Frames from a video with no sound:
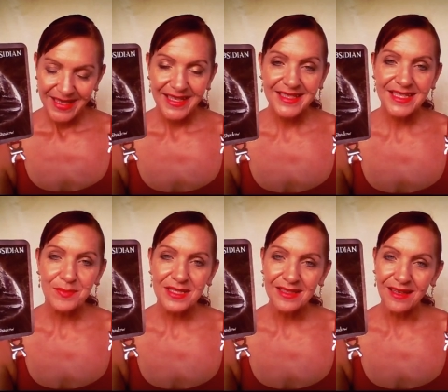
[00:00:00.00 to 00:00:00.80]

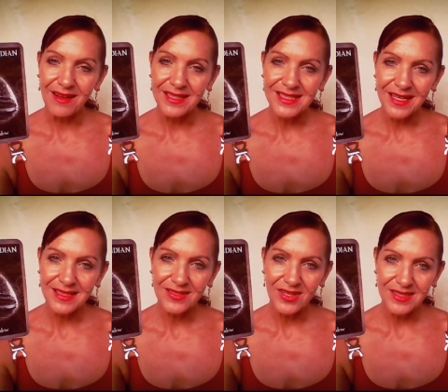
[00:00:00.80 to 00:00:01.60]
accepting the light and dark
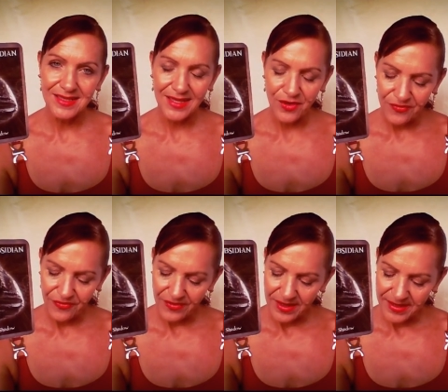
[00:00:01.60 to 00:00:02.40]
sides of self,
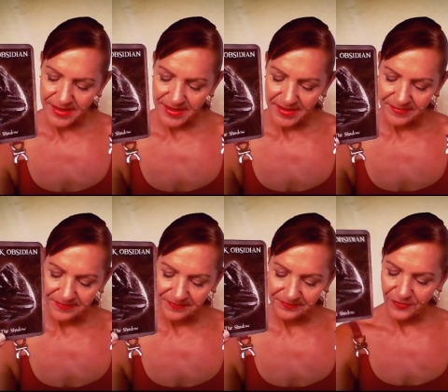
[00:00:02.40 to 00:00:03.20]

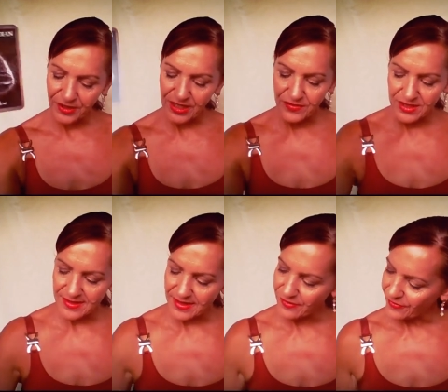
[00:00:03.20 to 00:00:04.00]
um, forgiving
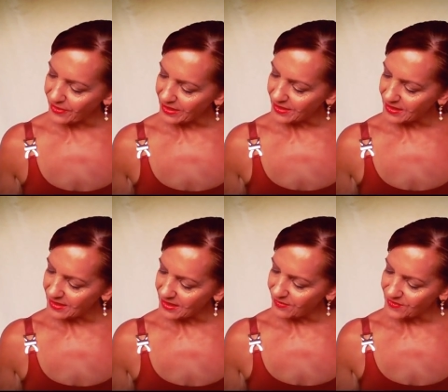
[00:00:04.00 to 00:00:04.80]
yourself for anything
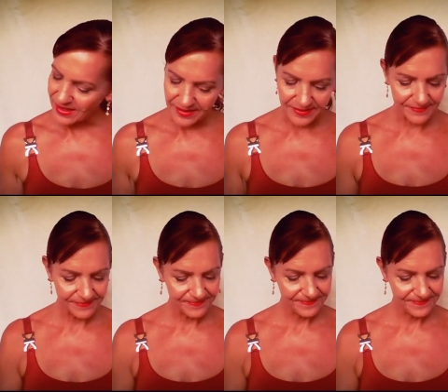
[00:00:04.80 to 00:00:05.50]
that you've done.